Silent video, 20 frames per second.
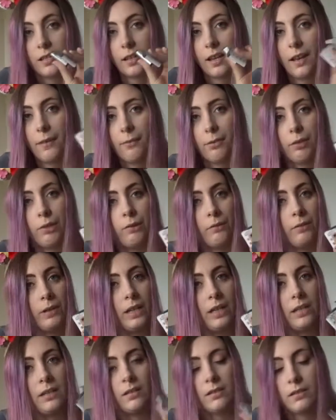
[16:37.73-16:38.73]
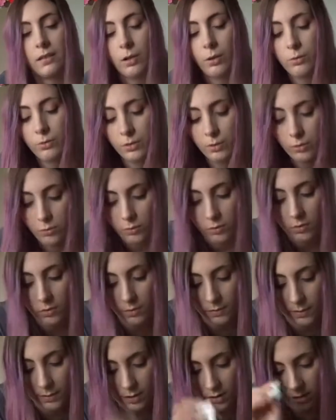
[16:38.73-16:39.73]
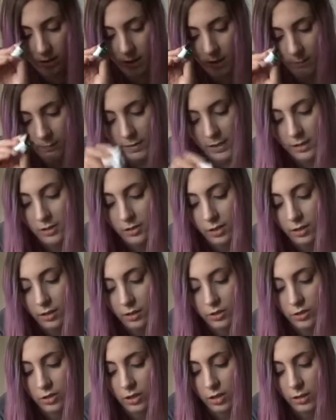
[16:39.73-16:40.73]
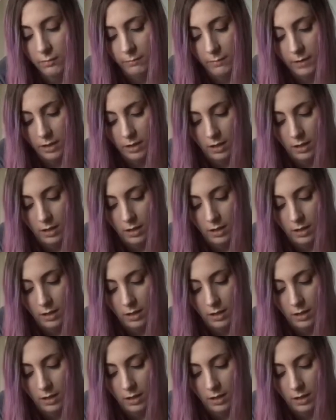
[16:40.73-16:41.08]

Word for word: I have three in total, so I just keep these charged up.